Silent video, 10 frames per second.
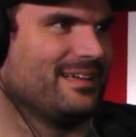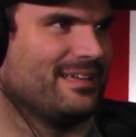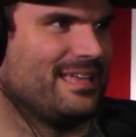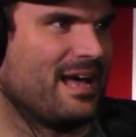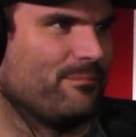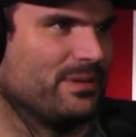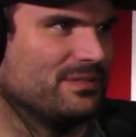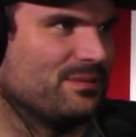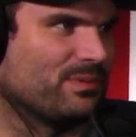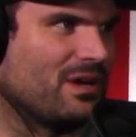Yeah, Bill
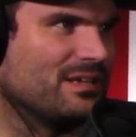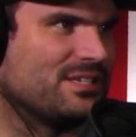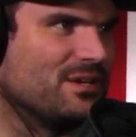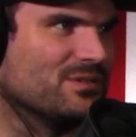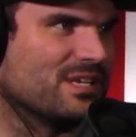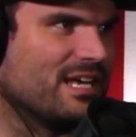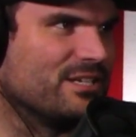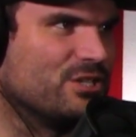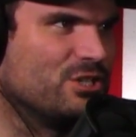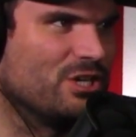de Blasio's a
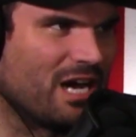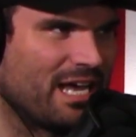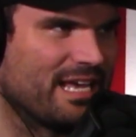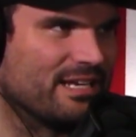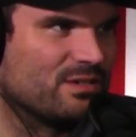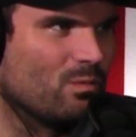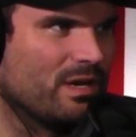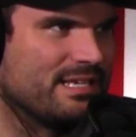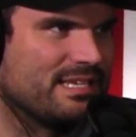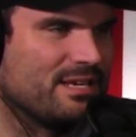giant.
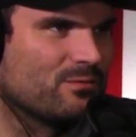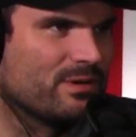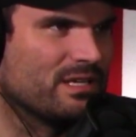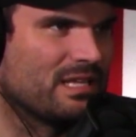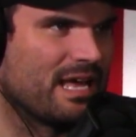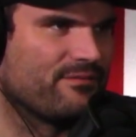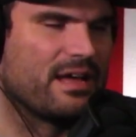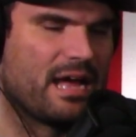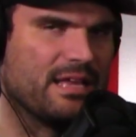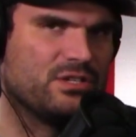What is he in real life?
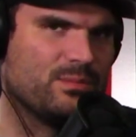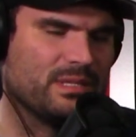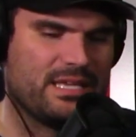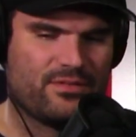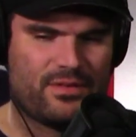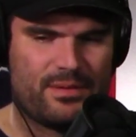I do believe, if I'm